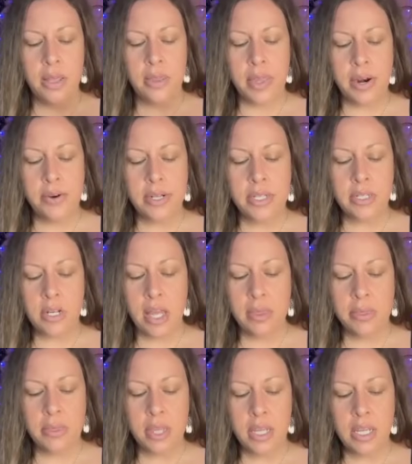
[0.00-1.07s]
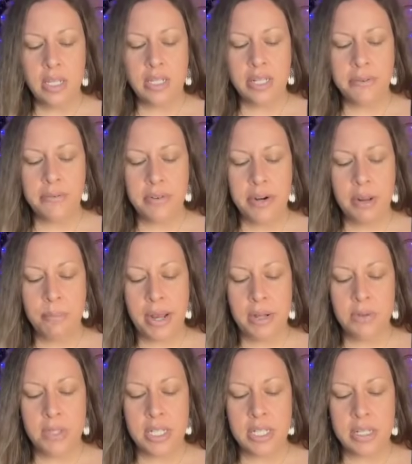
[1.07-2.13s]
There is nothing different
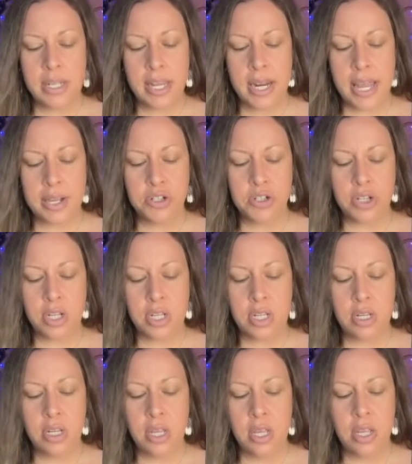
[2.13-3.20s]
about this connection